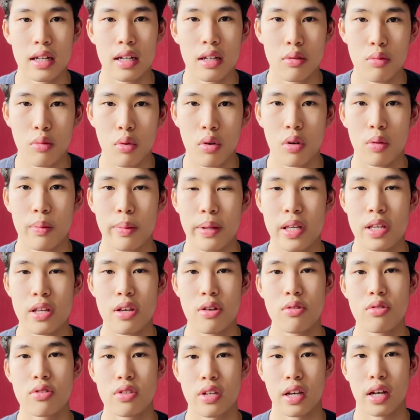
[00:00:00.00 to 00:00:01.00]
will be
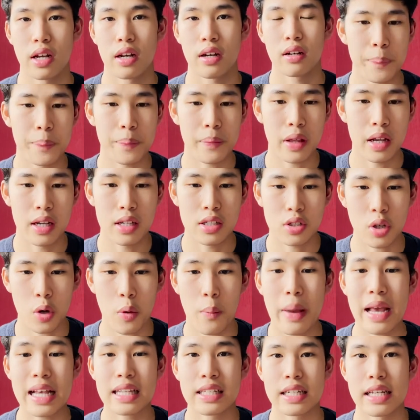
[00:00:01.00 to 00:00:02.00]
using. So
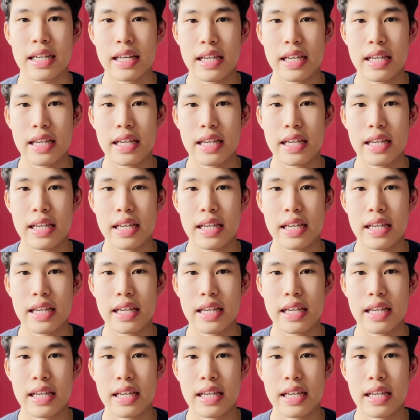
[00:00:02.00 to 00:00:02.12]
it makes it